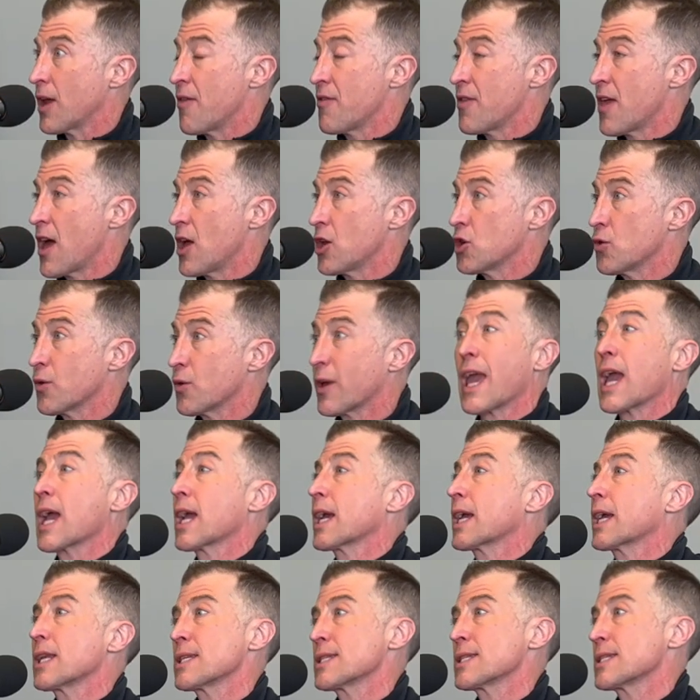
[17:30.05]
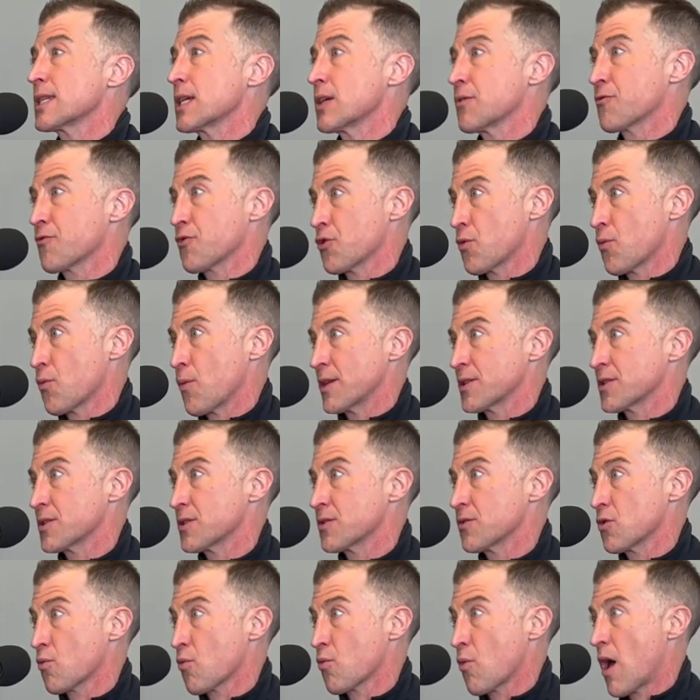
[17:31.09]
and then you can't get a seat for the rest
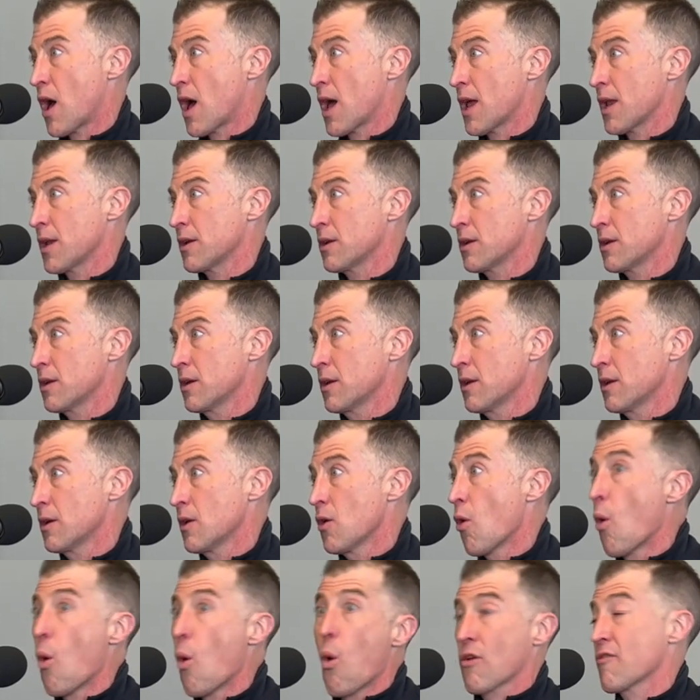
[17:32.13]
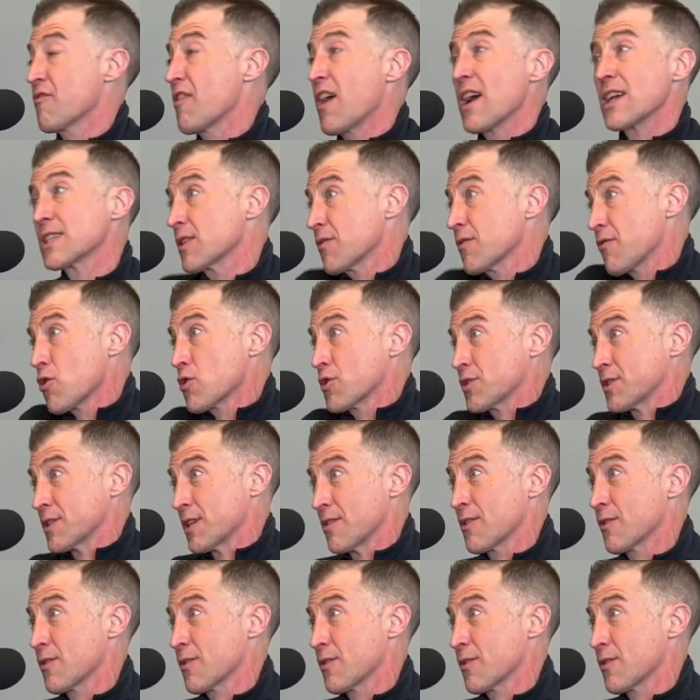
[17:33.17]
of the run, or vice versa.